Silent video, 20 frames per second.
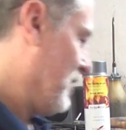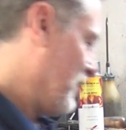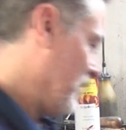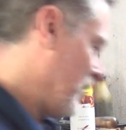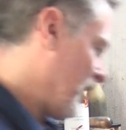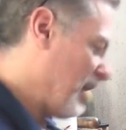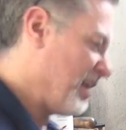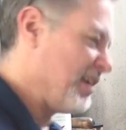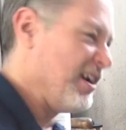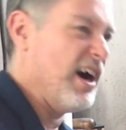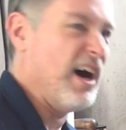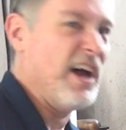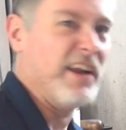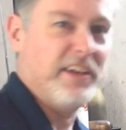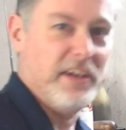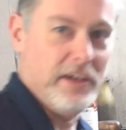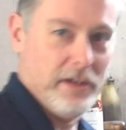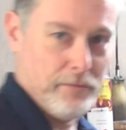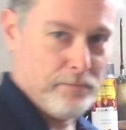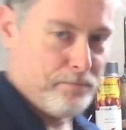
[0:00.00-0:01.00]
like
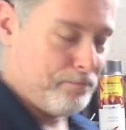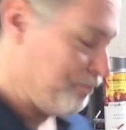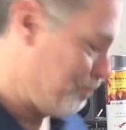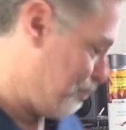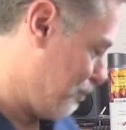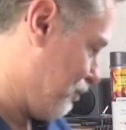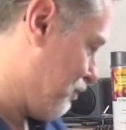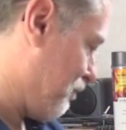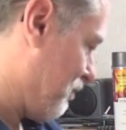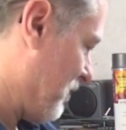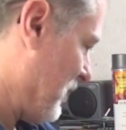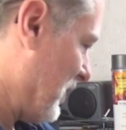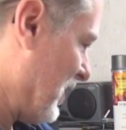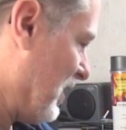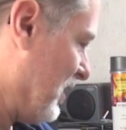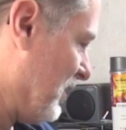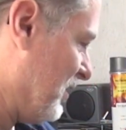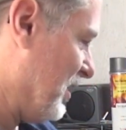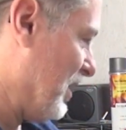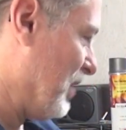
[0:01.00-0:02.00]
honey,
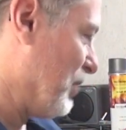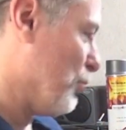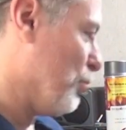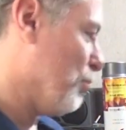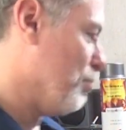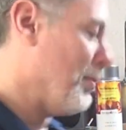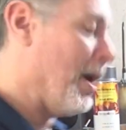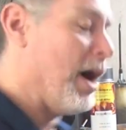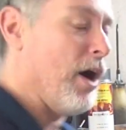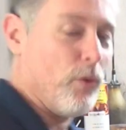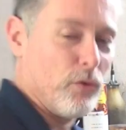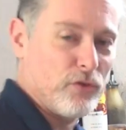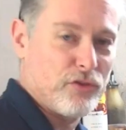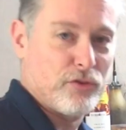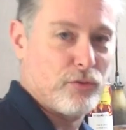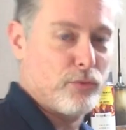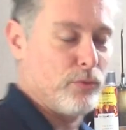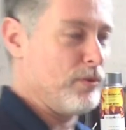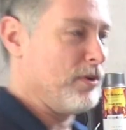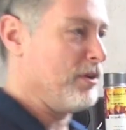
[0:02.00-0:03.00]
and then the
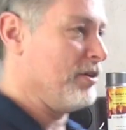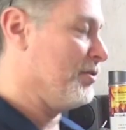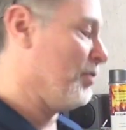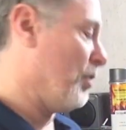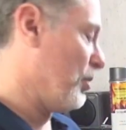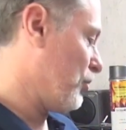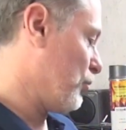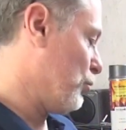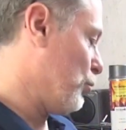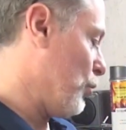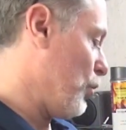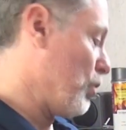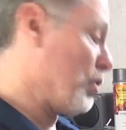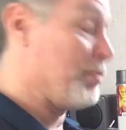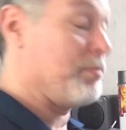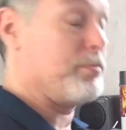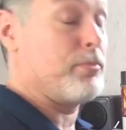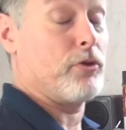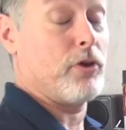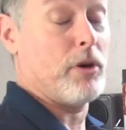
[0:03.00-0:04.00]
mount will not work
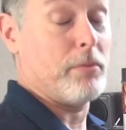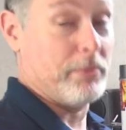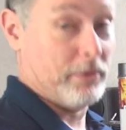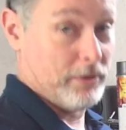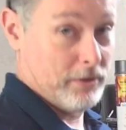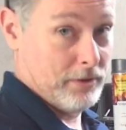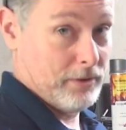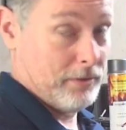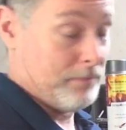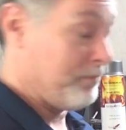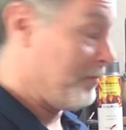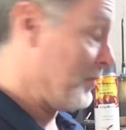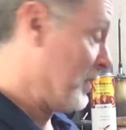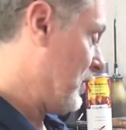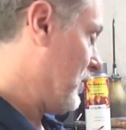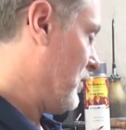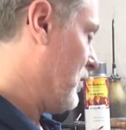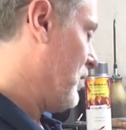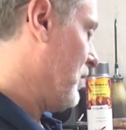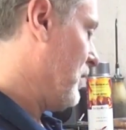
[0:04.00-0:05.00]
properly.
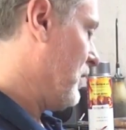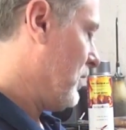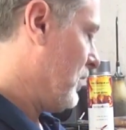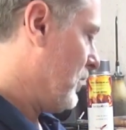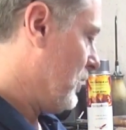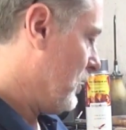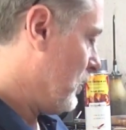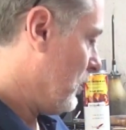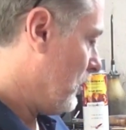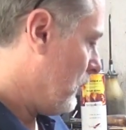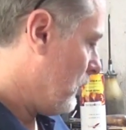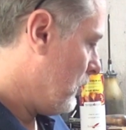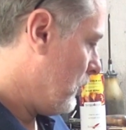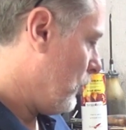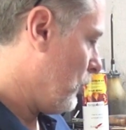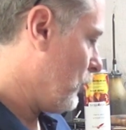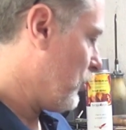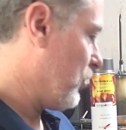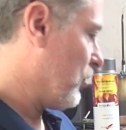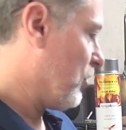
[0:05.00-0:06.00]

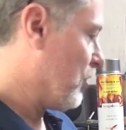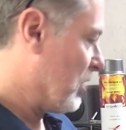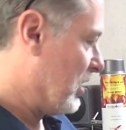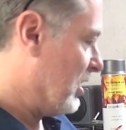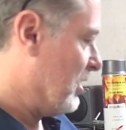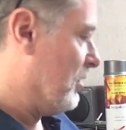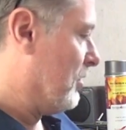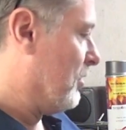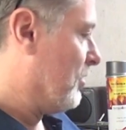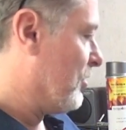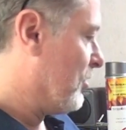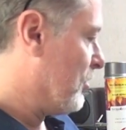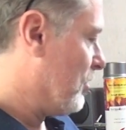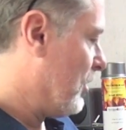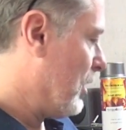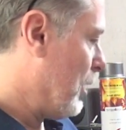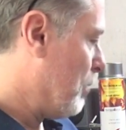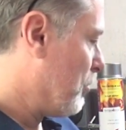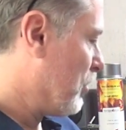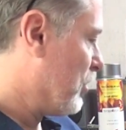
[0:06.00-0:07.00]
Also the
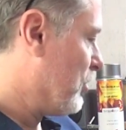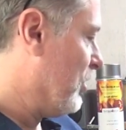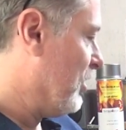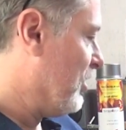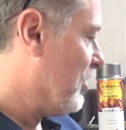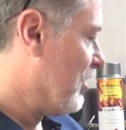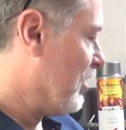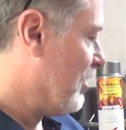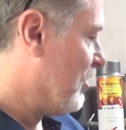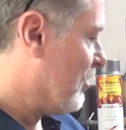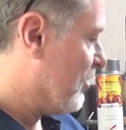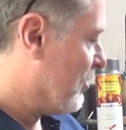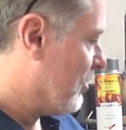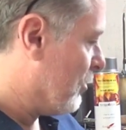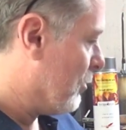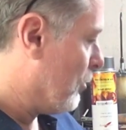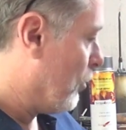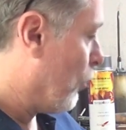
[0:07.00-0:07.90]
lubricant in the